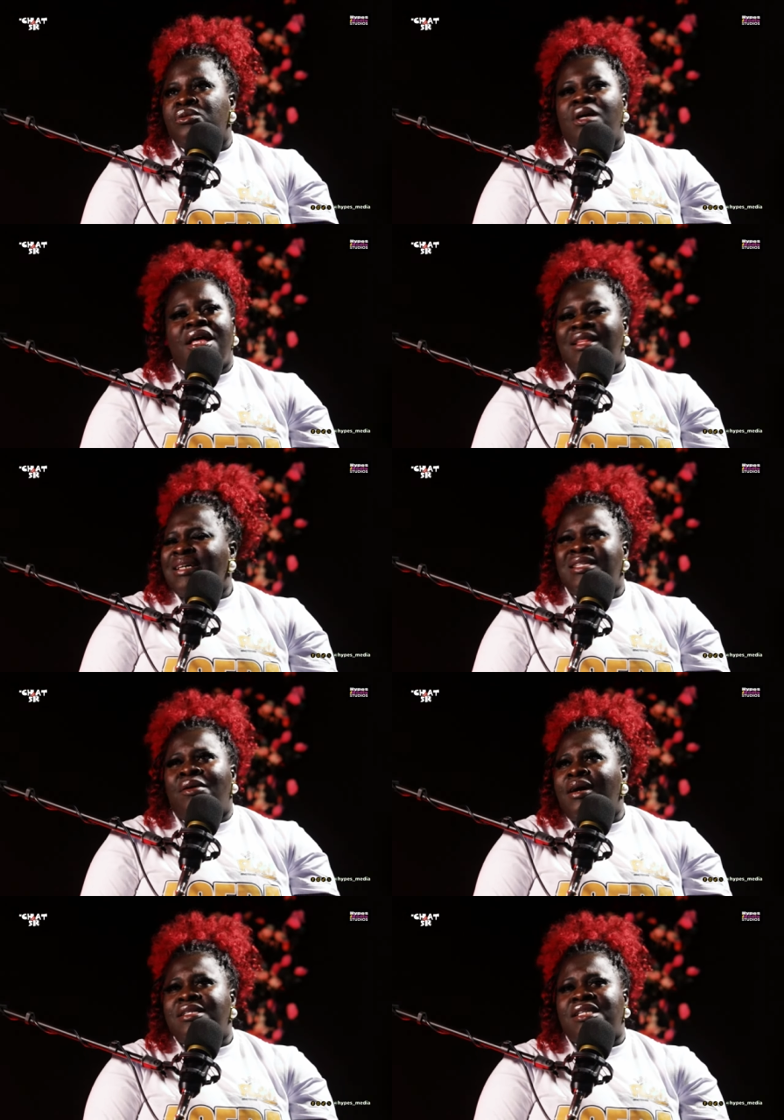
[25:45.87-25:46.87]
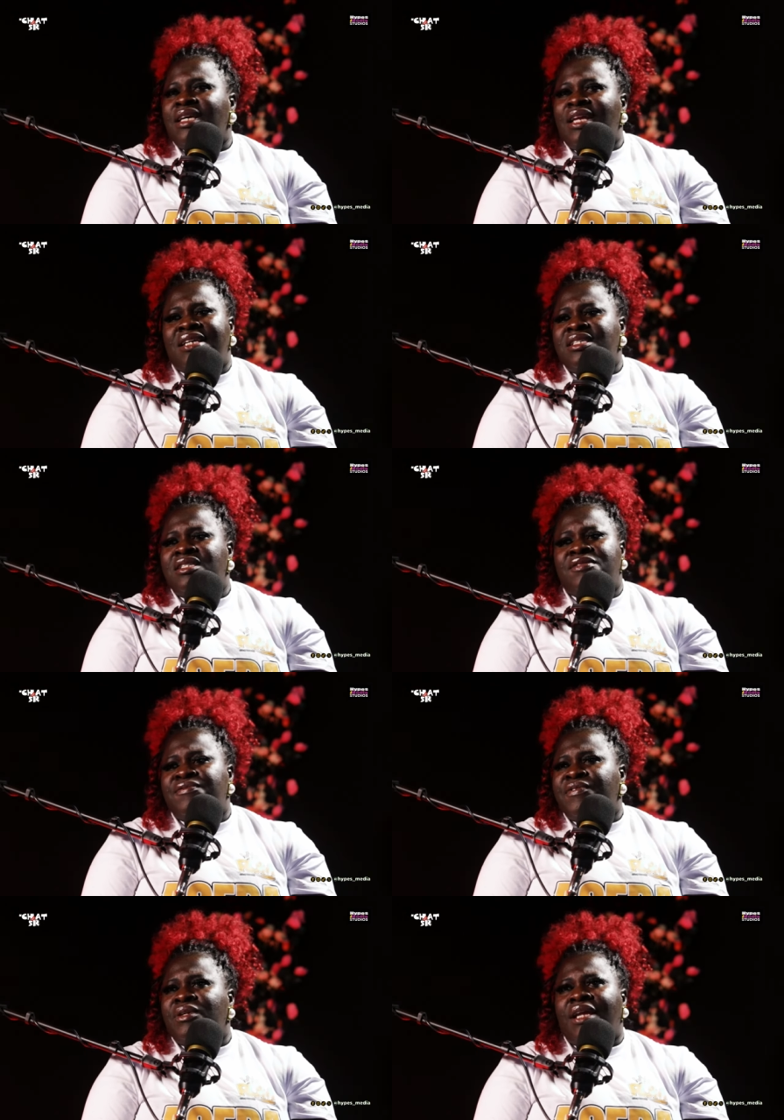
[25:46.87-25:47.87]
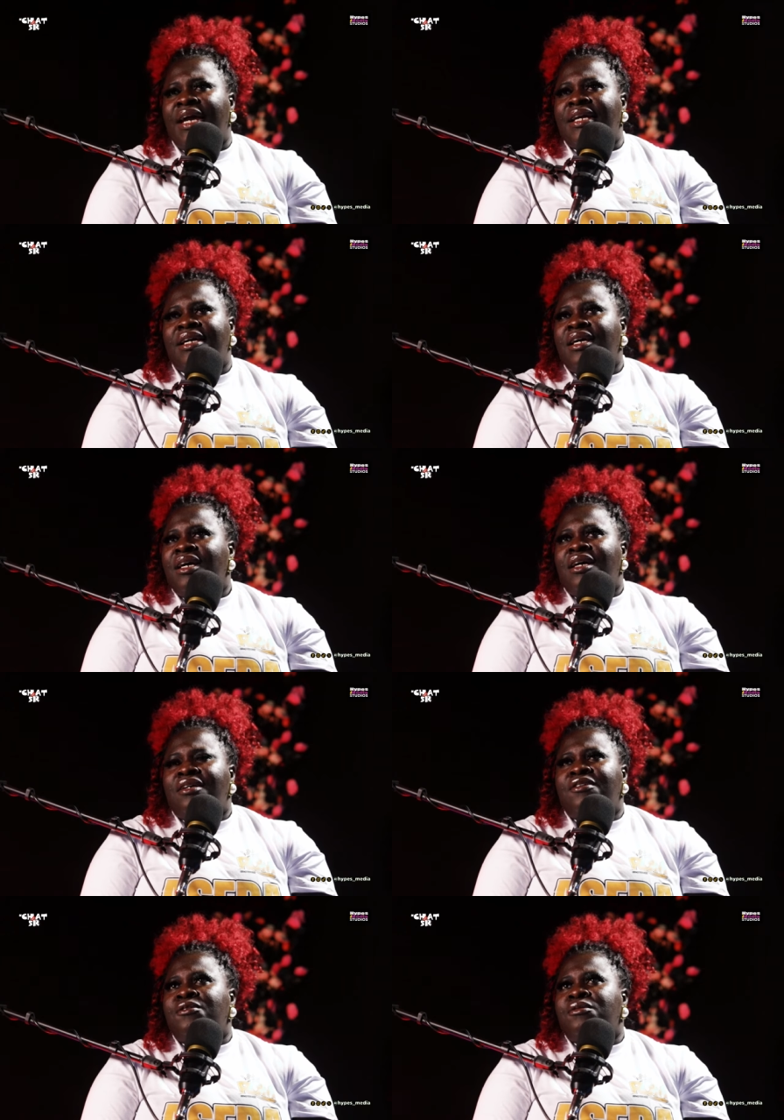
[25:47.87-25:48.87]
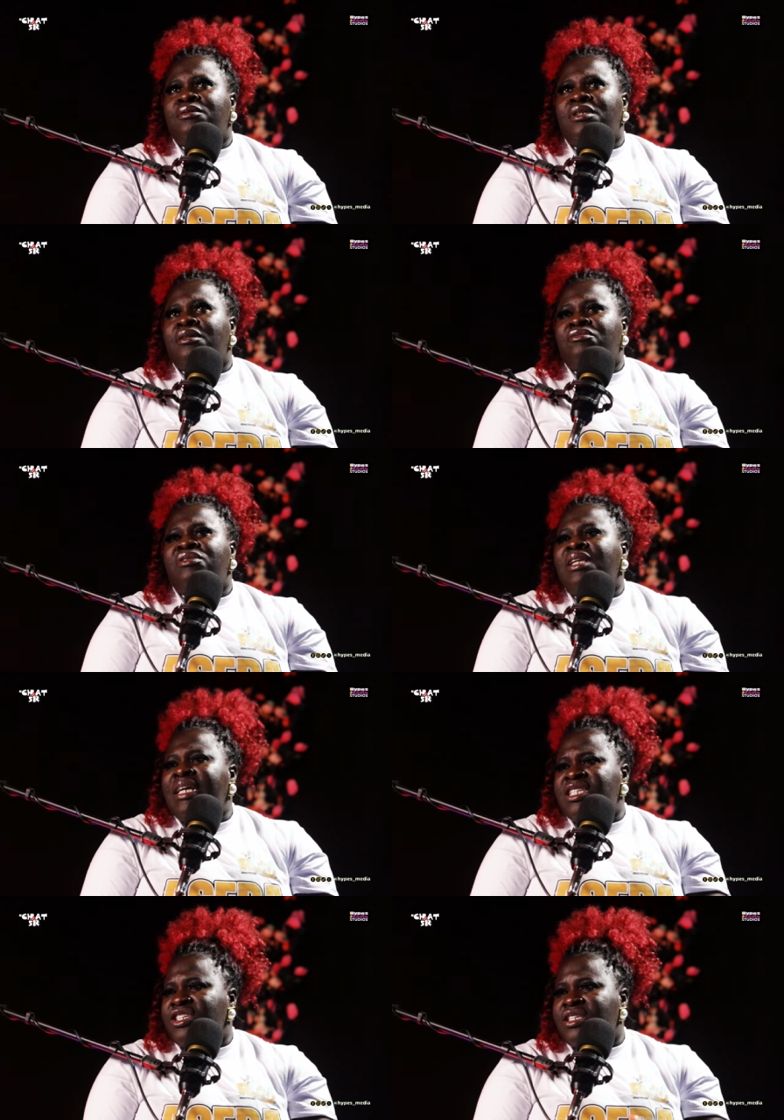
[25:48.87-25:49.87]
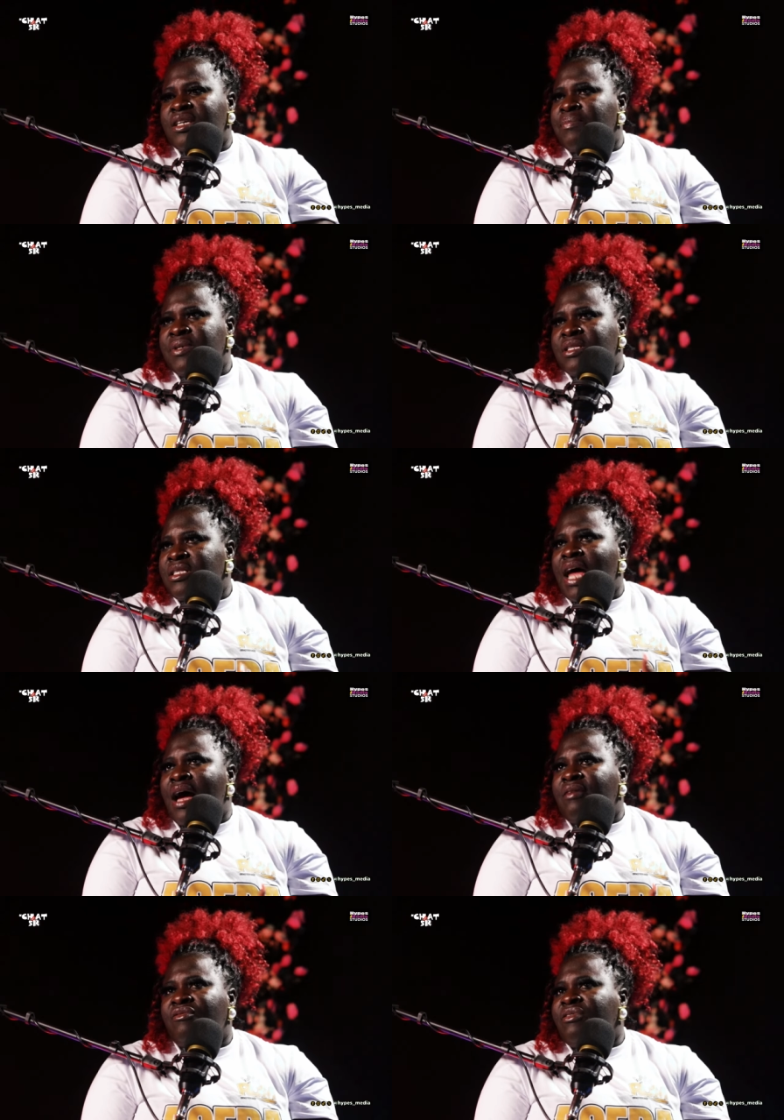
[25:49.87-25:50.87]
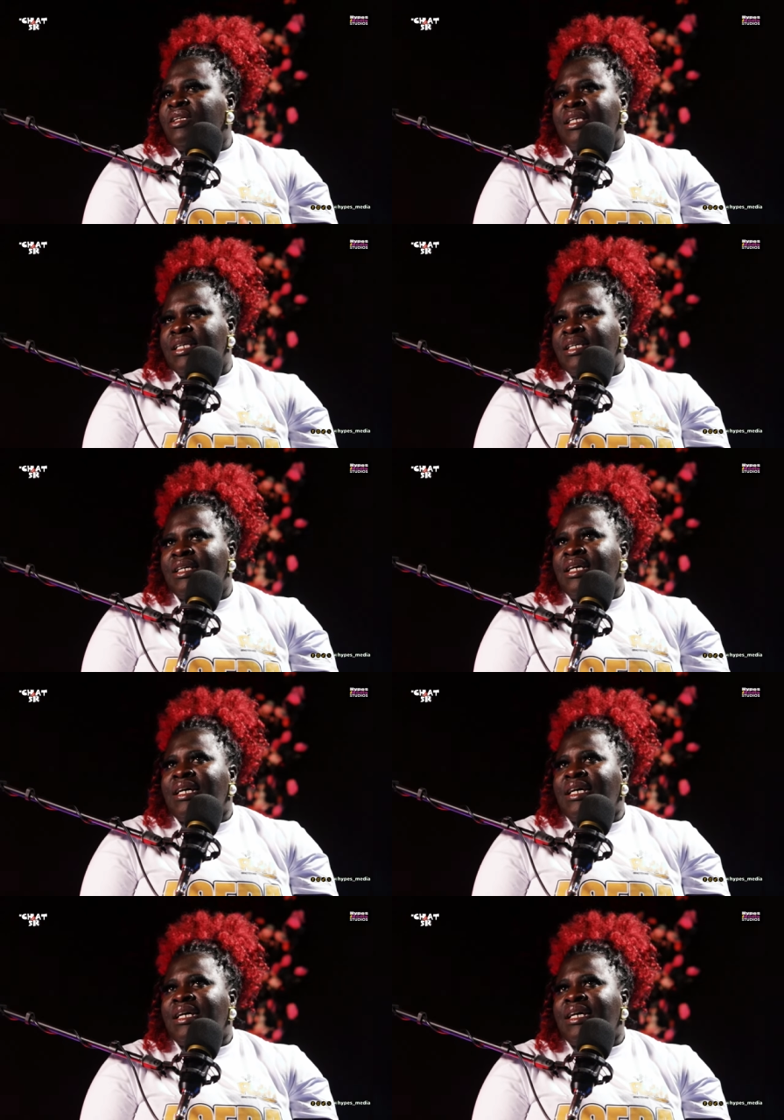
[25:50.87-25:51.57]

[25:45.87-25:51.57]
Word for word: So that's how I see it. I just feel like, you know, the relationship is not really yeah.